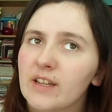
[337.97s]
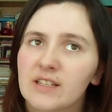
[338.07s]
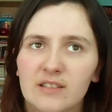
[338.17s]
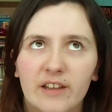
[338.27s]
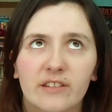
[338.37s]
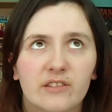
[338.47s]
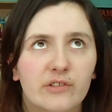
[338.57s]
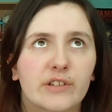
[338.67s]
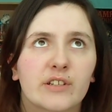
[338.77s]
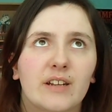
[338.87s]
It isn't like
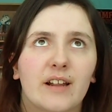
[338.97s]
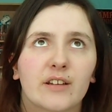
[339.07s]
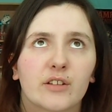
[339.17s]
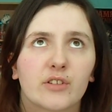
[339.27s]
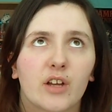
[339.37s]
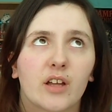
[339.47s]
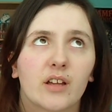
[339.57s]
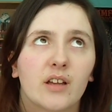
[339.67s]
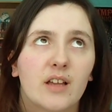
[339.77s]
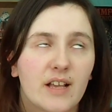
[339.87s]
traditionally
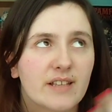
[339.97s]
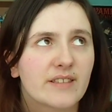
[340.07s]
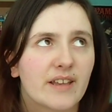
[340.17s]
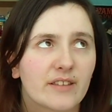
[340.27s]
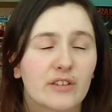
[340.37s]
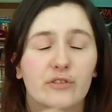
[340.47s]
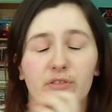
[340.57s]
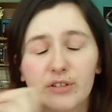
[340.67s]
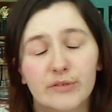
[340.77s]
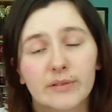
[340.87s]
the
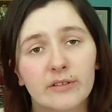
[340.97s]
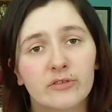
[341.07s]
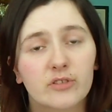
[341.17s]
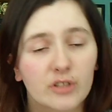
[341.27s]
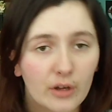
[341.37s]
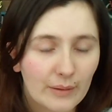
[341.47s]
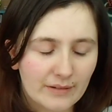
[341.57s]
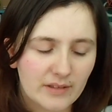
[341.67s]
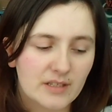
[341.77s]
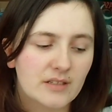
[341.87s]
traditional route to go
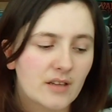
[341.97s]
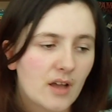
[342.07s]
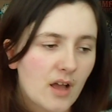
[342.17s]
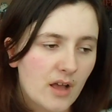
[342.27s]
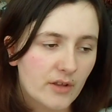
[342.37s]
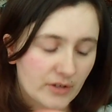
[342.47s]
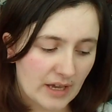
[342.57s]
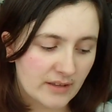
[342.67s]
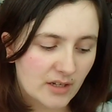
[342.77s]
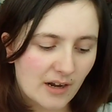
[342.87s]
around this to
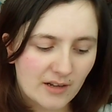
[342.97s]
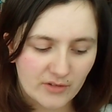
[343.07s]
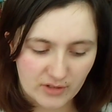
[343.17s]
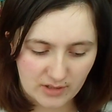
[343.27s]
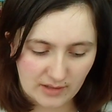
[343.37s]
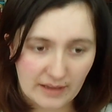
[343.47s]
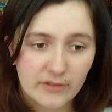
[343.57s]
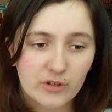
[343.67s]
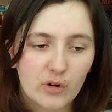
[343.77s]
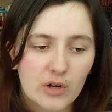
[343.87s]
get
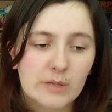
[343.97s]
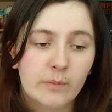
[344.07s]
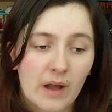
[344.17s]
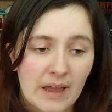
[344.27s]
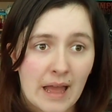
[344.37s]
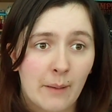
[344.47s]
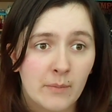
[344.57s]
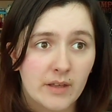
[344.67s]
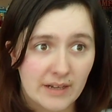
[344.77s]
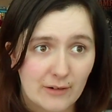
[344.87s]
into the course, but I
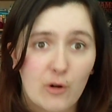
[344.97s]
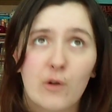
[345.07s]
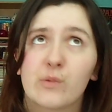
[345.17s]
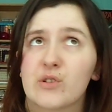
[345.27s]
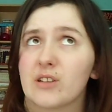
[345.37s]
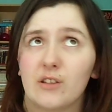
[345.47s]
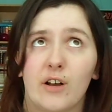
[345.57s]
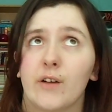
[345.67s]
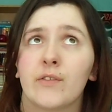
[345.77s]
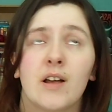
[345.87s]
am in a course which I
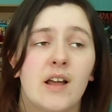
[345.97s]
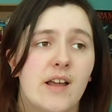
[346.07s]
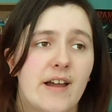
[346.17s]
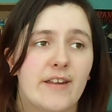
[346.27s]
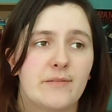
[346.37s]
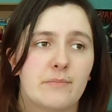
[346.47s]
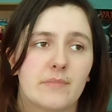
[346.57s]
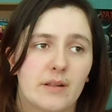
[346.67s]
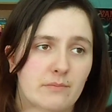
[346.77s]
love, and